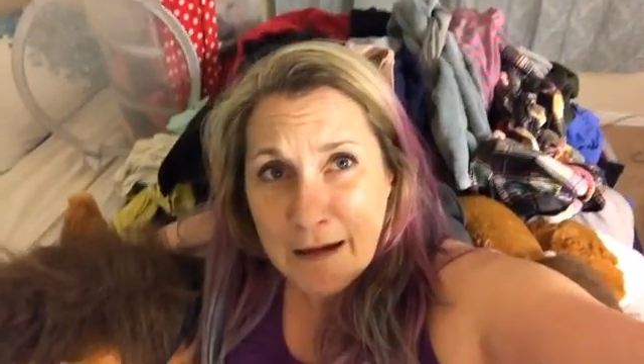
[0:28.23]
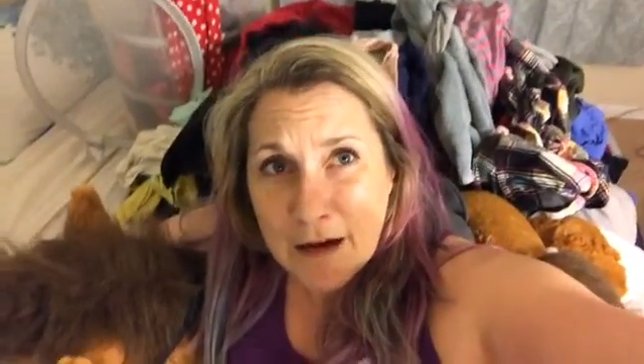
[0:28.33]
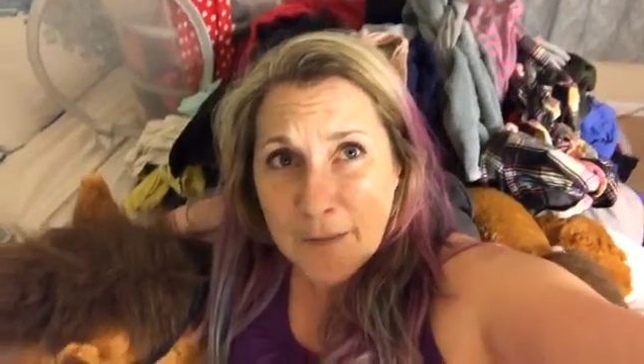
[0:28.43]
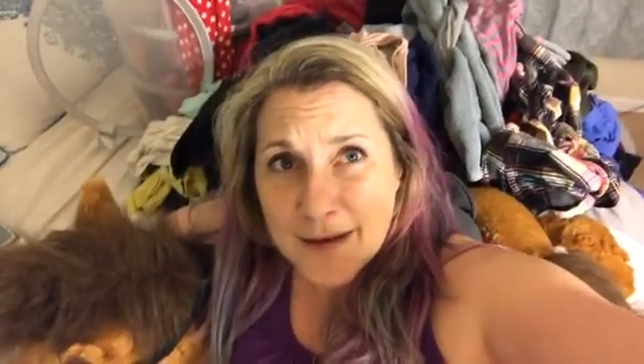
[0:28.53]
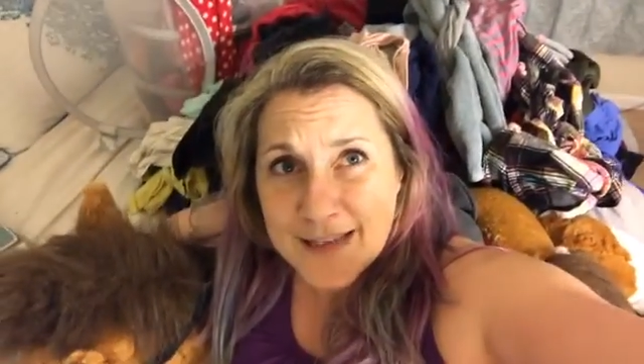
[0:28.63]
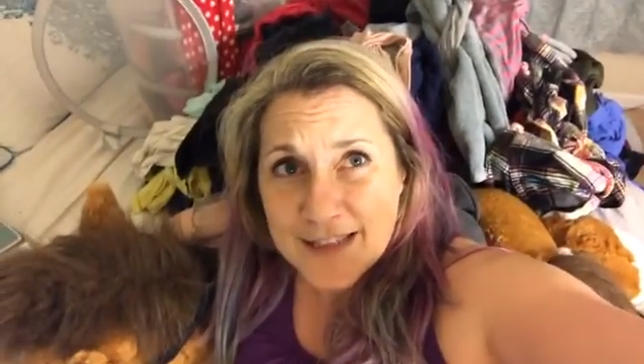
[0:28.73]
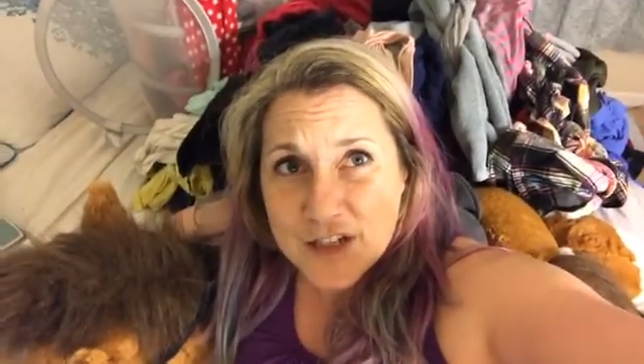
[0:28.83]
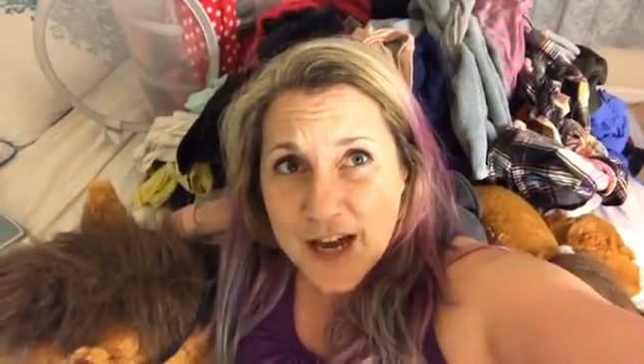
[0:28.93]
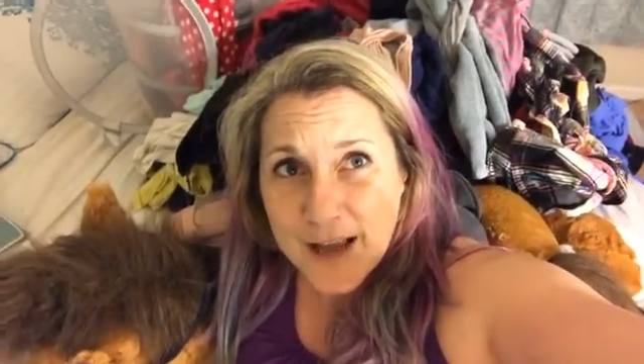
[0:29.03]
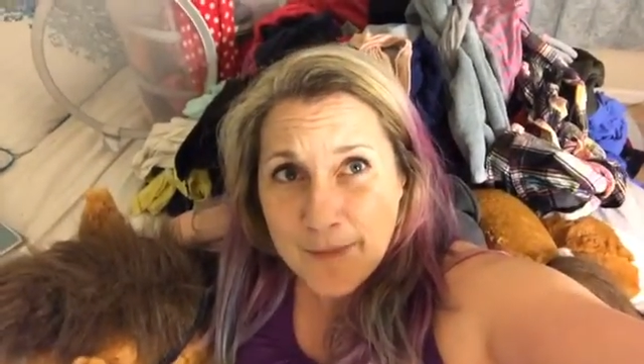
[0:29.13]
Who else has a
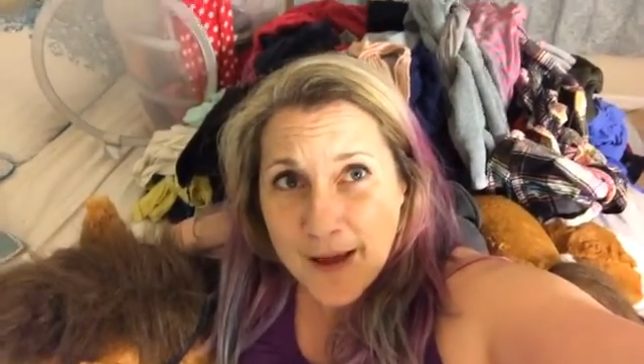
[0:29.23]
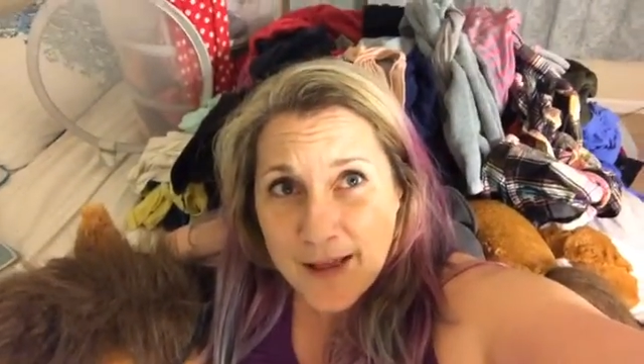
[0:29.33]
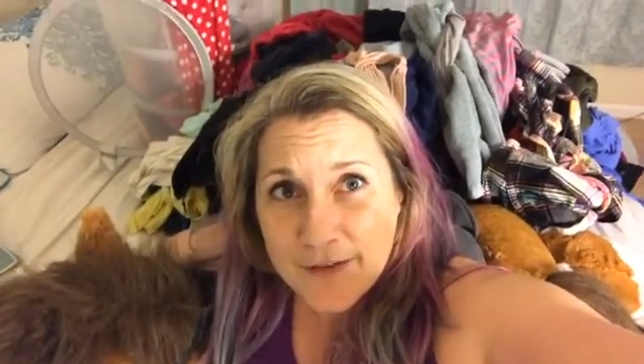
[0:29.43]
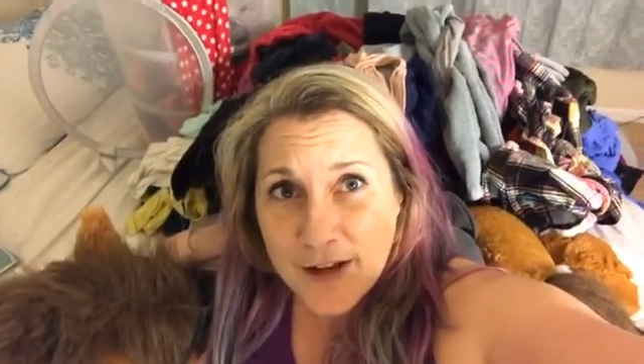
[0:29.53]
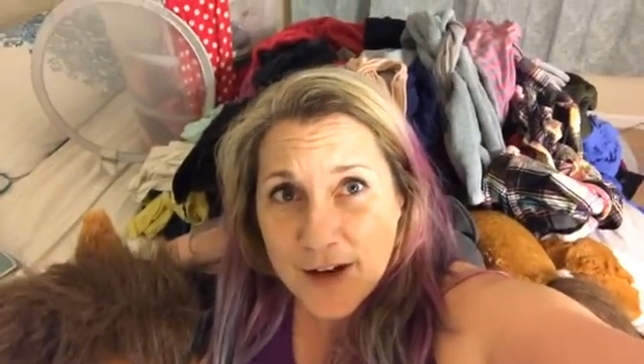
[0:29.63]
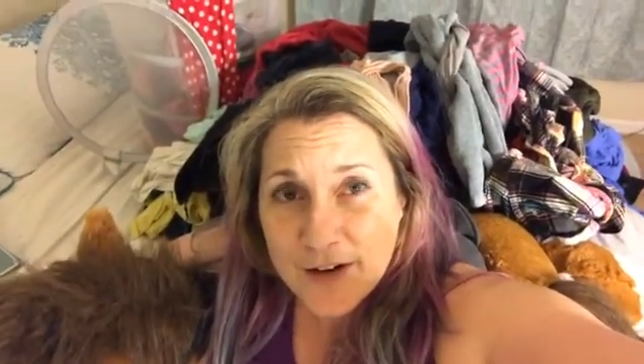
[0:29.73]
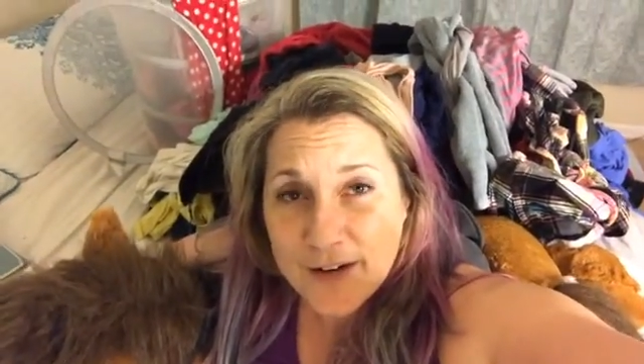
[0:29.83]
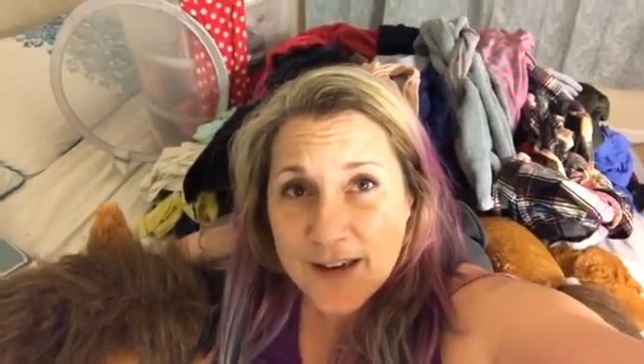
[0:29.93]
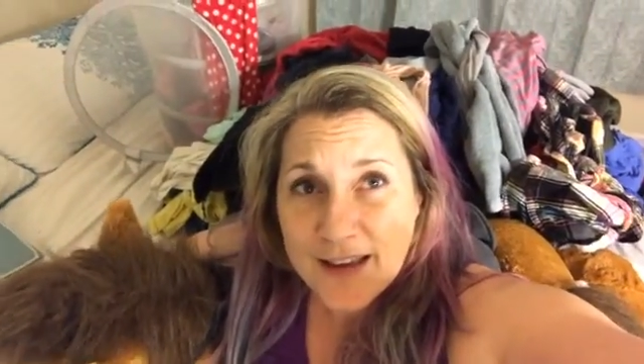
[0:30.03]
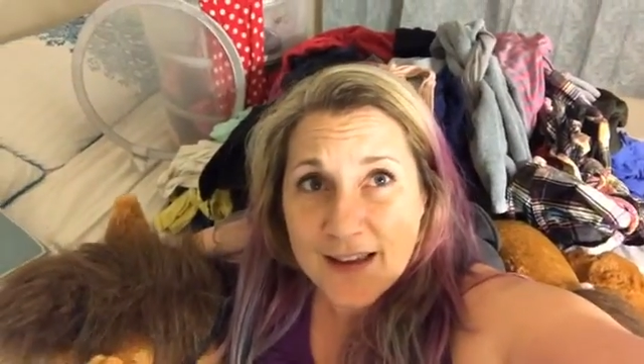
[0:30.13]
giant pile of
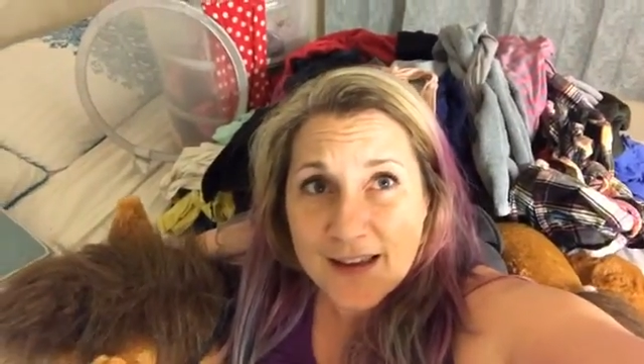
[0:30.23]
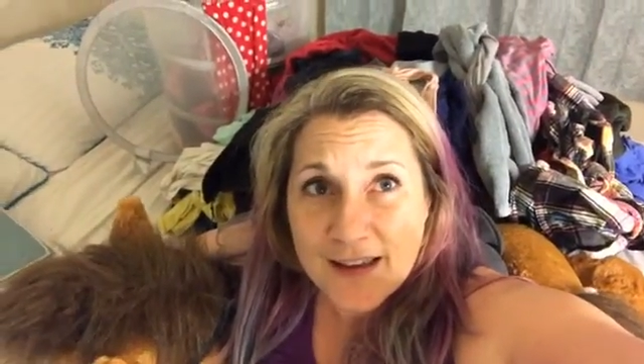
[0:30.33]
laundry?